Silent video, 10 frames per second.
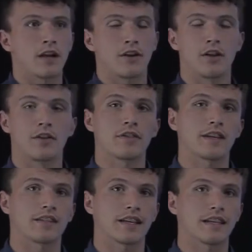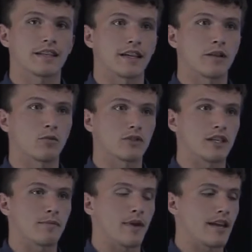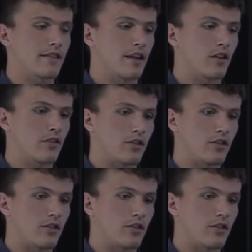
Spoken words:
Another thing that he did was he made that